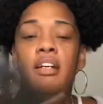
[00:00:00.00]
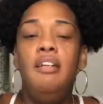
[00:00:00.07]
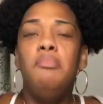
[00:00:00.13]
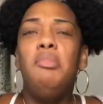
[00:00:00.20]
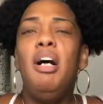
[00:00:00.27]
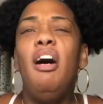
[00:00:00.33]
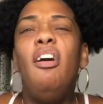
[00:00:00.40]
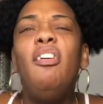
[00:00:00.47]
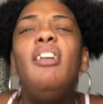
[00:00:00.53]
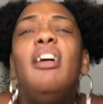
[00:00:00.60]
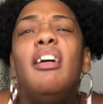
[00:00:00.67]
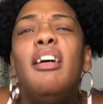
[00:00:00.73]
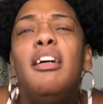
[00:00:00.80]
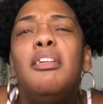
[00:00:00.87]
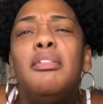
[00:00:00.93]
but hold
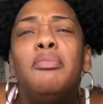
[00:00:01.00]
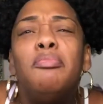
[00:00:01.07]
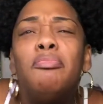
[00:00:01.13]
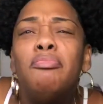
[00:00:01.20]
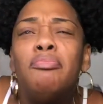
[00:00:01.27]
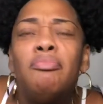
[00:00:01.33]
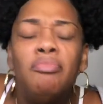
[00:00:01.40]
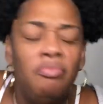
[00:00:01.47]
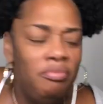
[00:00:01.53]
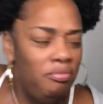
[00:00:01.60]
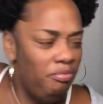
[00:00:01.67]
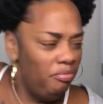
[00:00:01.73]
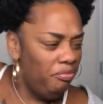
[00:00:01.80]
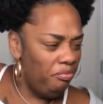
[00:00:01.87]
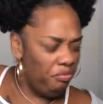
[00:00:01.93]
up.
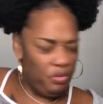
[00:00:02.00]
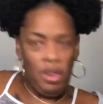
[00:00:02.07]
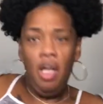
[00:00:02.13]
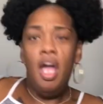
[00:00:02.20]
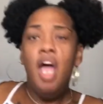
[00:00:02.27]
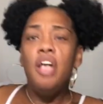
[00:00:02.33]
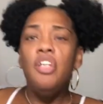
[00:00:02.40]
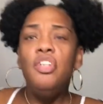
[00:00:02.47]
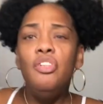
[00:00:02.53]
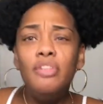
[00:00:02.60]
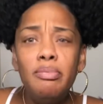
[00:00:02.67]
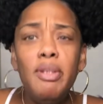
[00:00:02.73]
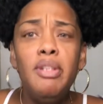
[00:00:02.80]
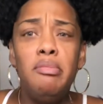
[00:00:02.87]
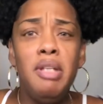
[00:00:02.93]
You were
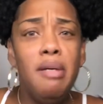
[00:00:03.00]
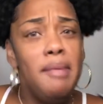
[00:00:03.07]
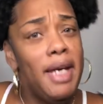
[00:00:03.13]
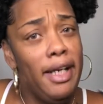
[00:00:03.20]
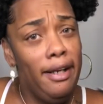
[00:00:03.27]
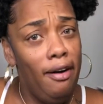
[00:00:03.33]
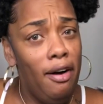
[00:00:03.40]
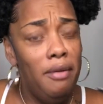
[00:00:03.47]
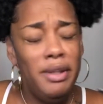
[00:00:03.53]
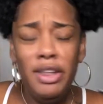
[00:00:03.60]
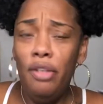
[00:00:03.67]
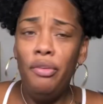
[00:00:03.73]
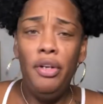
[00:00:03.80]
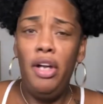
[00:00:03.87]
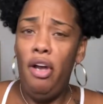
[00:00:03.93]
supposed to be a man of God. What's
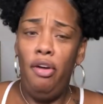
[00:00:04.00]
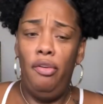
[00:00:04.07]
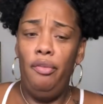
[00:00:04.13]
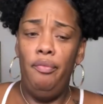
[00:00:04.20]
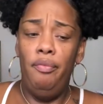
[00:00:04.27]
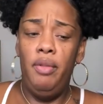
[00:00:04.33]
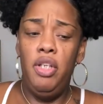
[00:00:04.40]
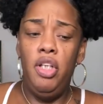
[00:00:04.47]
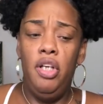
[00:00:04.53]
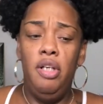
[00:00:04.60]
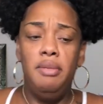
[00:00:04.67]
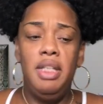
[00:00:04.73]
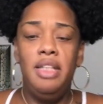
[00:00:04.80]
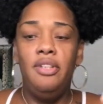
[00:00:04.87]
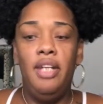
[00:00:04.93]
going on? You know what I'm
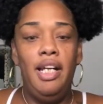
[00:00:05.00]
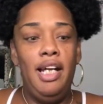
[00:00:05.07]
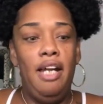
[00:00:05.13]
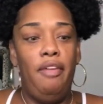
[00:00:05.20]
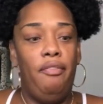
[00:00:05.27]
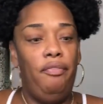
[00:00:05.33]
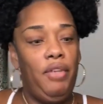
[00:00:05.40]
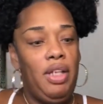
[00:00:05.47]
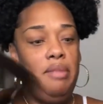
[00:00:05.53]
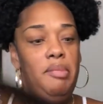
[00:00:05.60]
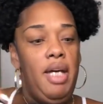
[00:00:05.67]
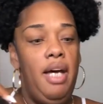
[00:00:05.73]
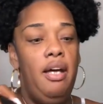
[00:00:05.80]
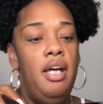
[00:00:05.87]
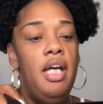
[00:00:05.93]
saying? So that kind of freaked me
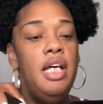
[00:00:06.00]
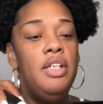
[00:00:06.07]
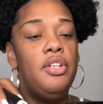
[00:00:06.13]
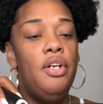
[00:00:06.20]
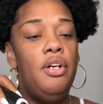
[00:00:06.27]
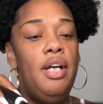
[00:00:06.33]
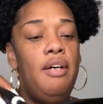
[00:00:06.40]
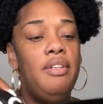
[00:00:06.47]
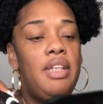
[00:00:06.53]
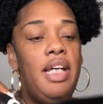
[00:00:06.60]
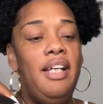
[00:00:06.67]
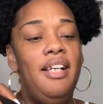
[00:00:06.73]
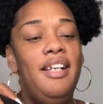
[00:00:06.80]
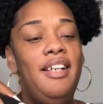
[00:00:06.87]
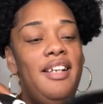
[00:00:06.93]
out. So I was
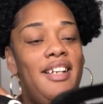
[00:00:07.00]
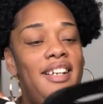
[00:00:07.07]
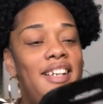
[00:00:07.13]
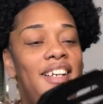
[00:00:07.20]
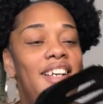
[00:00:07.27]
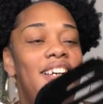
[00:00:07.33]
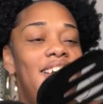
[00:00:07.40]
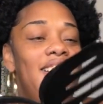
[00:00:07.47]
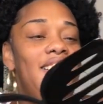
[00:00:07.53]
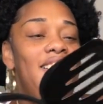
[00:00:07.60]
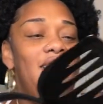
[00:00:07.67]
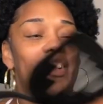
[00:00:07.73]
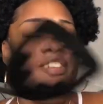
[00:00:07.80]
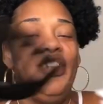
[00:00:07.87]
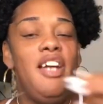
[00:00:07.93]
like, you
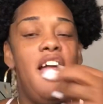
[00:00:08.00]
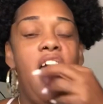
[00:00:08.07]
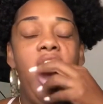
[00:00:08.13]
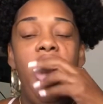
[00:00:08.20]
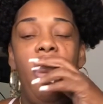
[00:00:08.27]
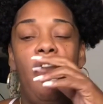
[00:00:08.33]
know what I'm saying?